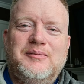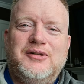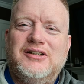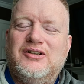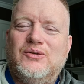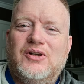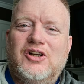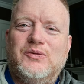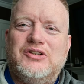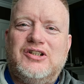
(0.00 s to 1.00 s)
but you don't
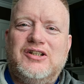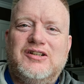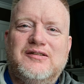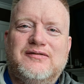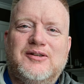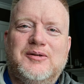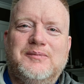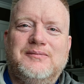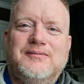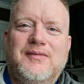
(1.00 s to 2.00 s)
always hear
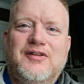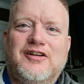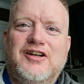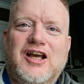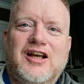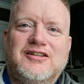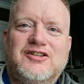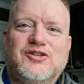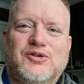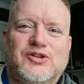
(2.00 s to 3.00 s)
from the not
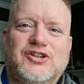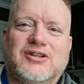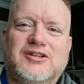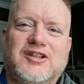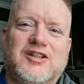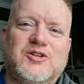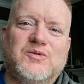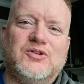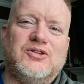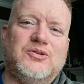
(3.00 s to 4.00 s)
so
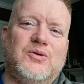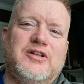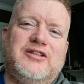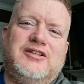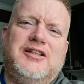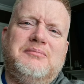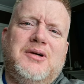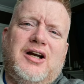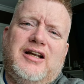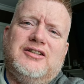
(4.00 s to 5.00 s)
successful stories, and
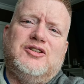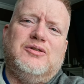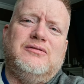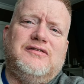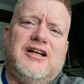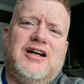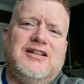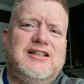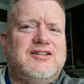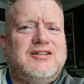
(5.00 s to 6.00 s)
mine so far
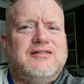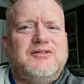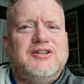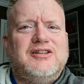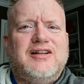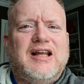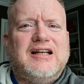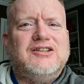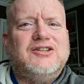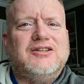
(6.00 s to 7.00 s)
isn't really
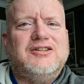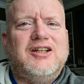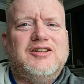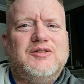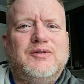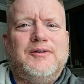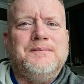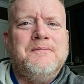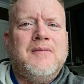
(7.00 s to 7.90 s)
that successful,